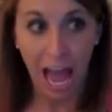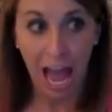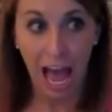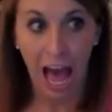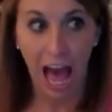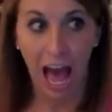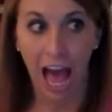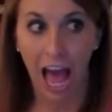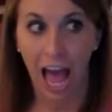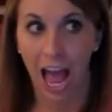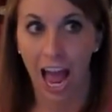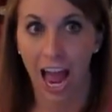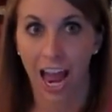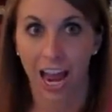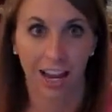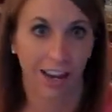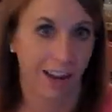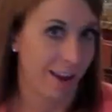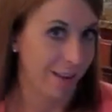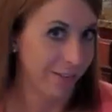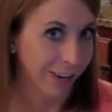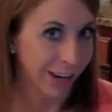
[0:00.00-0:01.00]

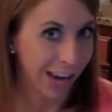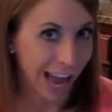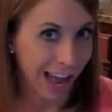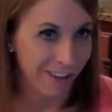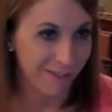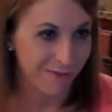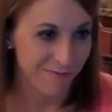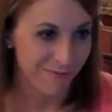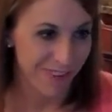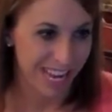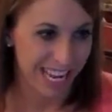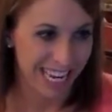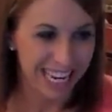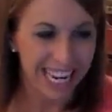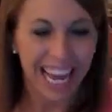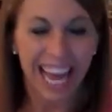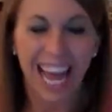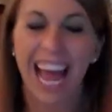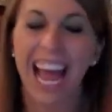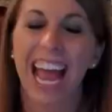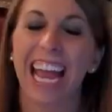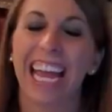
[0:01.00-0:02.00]
I never have been,
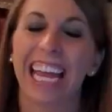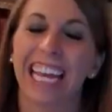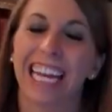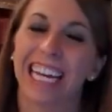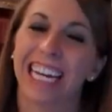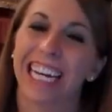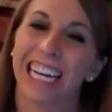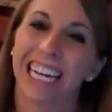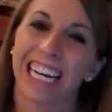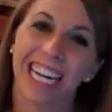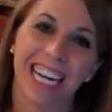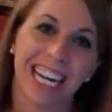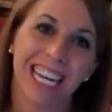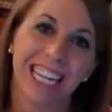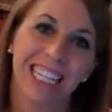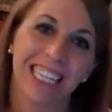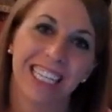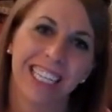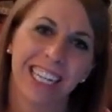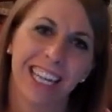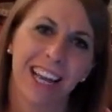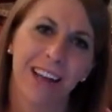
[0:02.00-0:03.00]

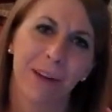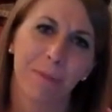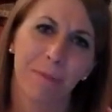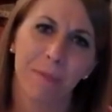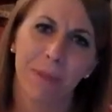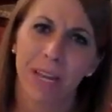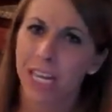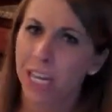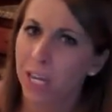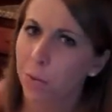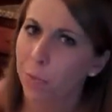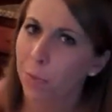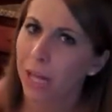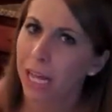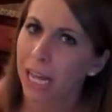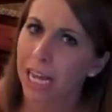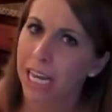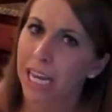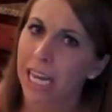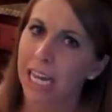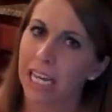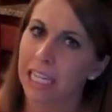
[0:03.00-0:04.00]
and menu
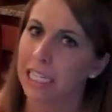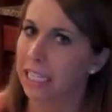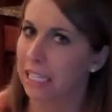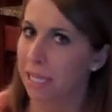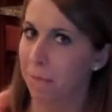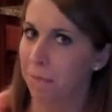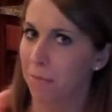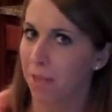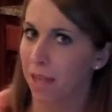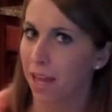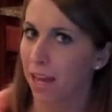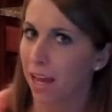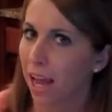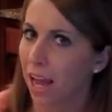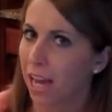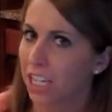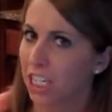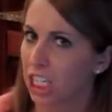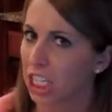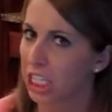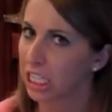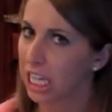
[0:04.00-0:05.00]
planning is something I
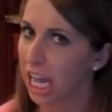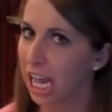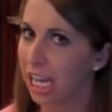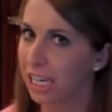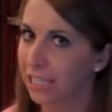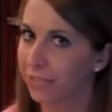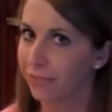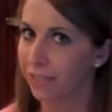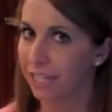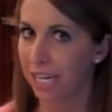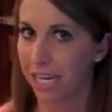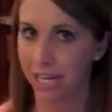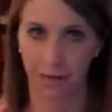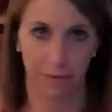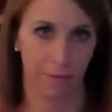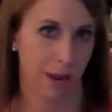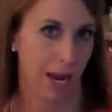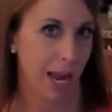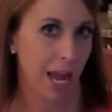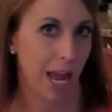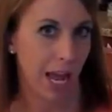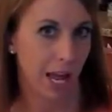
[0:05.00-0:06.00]
just kind of did in
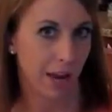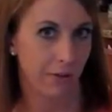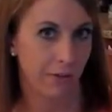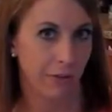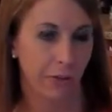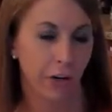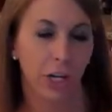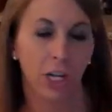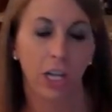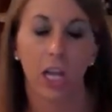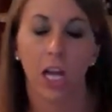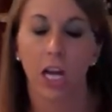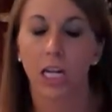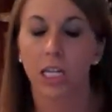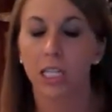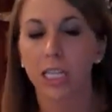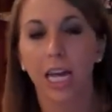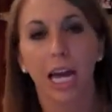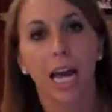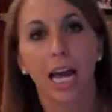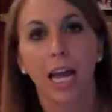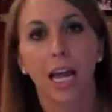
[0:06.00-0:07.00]
my head for a long
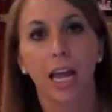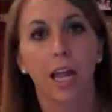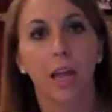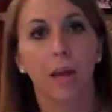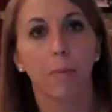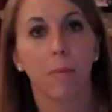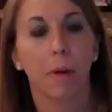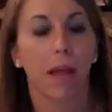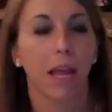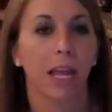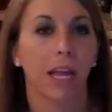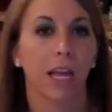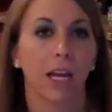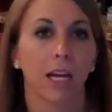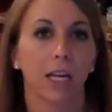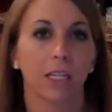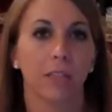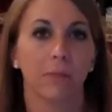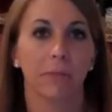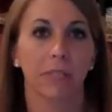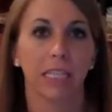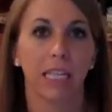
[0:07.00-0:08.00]
time, and
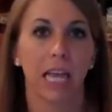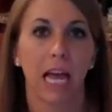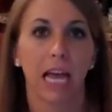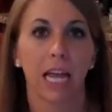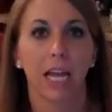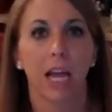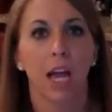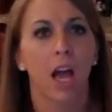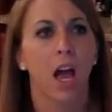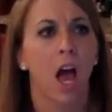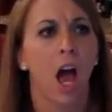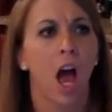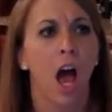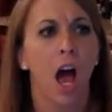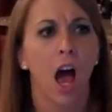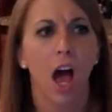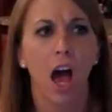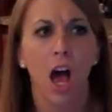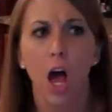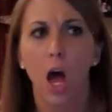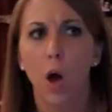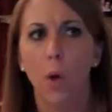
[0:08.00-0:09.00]
it was like,
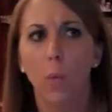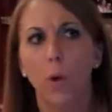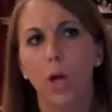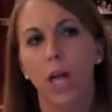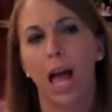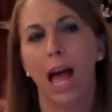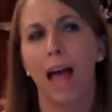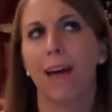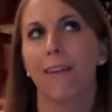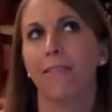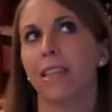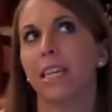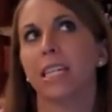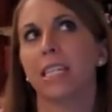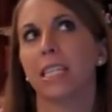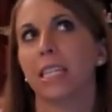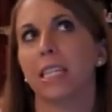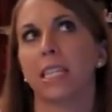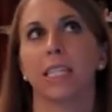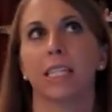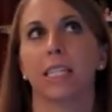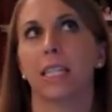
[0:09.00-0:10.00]
oh, we'll have this
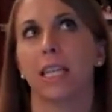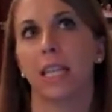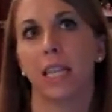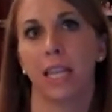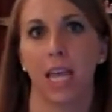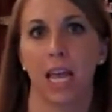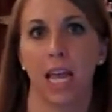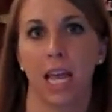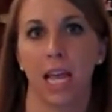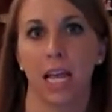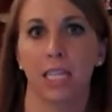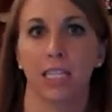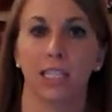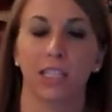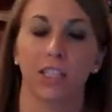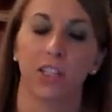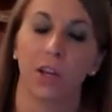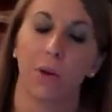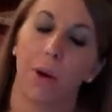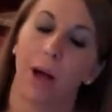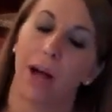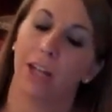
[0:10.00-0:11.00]
and this and this, and
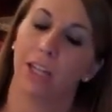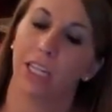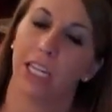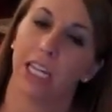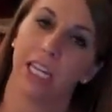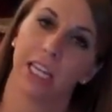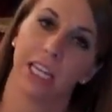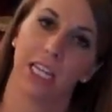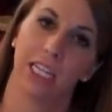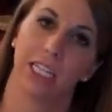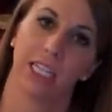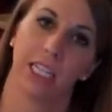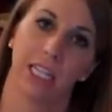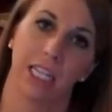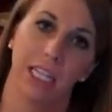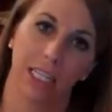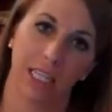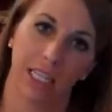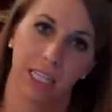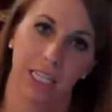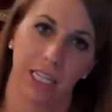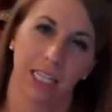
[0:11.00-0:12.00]
so I'll need this and this
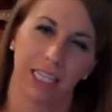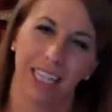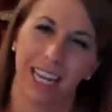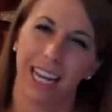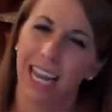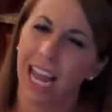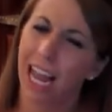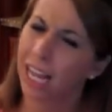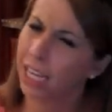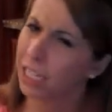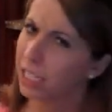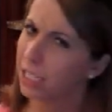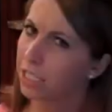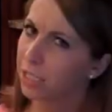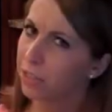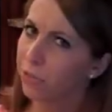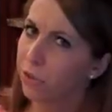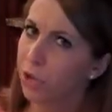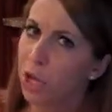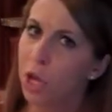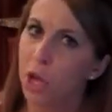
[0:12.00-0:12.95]
and this, and I kind of